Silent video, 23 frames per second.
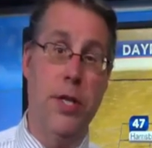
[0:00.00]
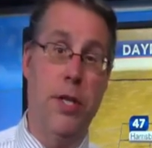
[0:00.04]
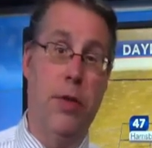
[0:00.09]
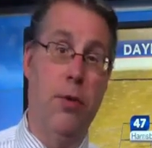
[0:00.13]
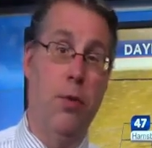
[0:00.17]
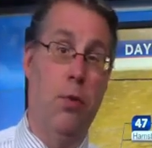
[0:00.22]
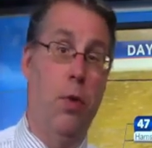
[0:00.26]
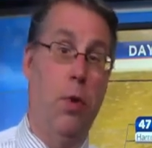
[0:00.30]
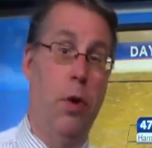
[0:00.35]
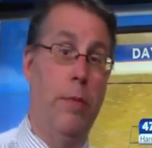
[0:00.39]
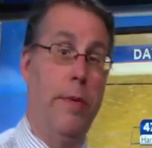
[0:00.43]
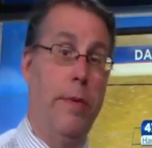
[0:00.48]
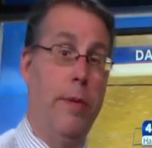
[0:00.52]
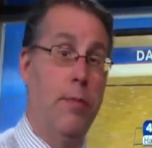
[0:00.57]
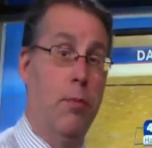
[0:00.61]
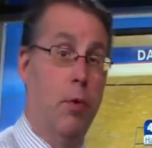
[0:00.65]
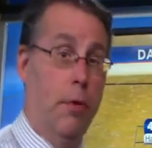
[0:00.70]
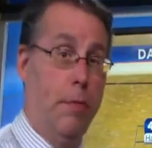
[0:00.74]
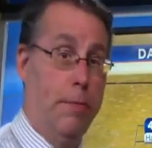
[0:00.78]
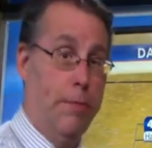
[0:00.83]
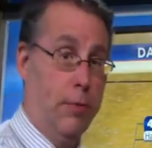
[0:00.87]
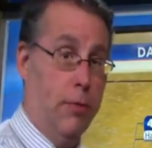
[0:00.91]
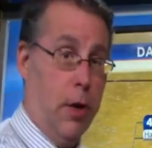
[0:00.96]
Now, there will be
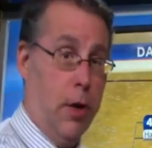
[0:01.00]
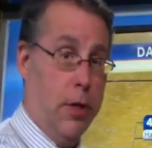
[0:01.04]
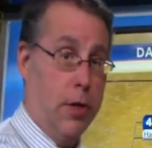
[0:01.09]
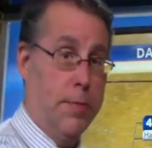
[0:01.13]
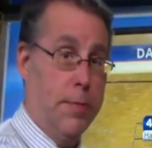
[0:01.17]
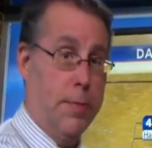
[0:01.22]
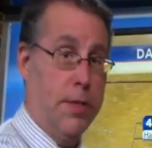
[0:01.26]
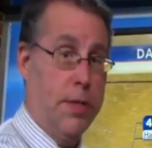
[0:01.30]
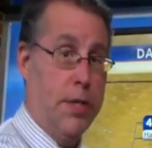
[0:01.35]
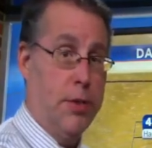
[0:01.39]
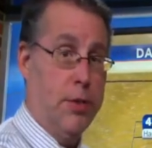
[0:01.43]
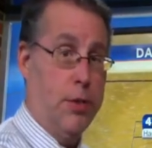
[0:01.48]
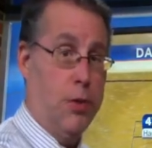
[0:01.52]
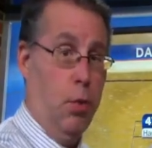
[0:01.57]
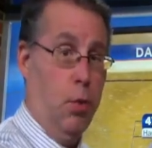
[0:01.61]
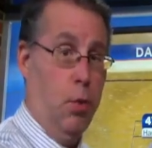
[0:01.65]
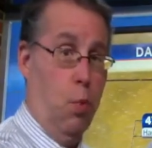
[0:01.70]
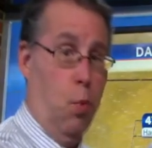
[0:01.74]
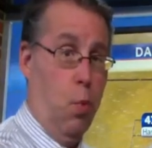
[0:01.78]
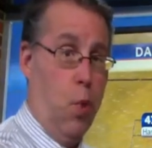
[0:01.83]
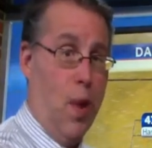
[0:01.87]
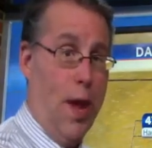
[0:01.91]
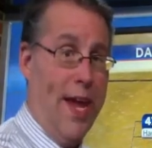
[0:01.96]
more frost
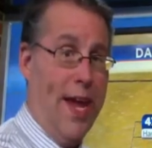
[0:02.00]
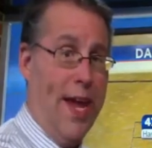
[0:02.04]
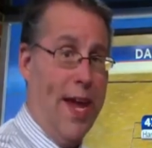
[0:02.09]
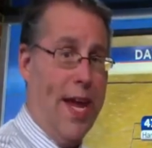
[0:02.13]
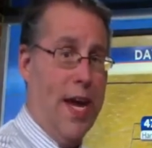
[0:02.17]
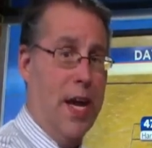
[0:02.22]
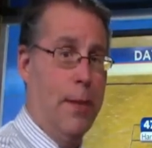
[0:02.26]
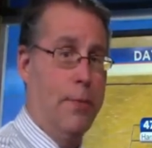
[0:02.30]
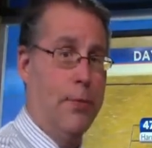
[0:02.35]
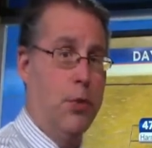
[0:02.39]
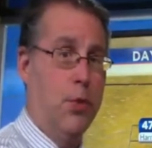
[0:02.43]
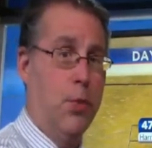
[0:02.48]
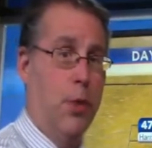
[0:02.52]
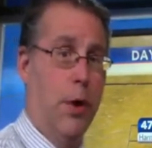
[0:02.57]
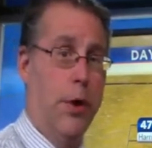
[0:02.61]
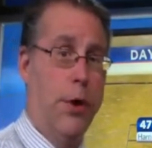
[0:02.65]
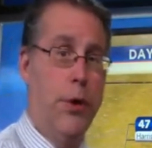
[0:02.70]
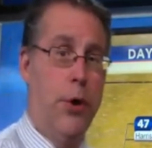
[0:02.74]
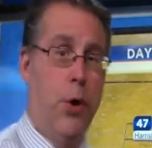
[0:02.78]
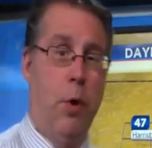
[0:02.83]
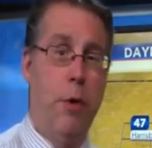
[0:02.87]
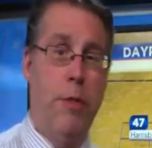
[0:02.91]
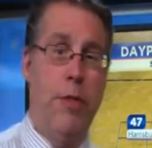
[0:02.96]
potential way up to our
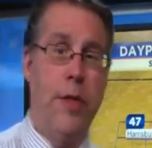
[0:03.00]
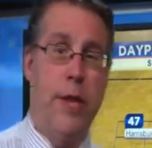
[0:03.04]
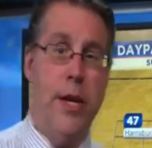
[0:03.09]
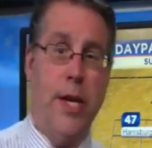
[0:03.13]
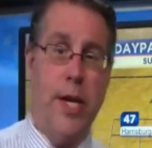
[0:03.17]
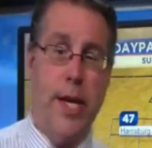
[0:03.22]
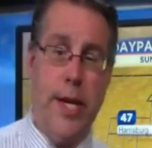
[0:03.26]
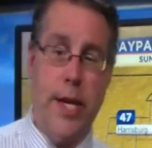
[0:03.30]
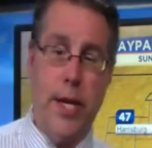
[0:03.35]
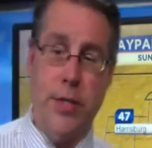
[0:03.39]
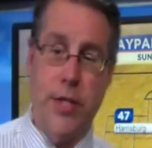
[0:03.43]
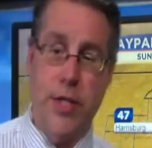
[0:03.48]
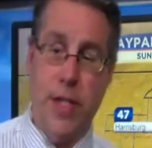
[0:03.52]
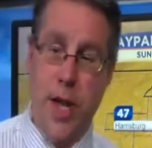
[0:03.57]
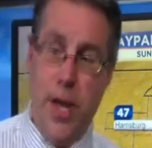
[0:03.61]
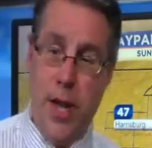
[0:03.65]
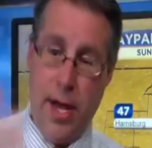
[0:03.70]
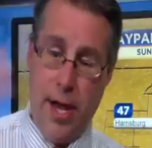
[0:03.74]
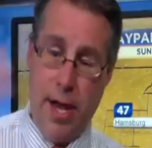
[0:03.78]
north and east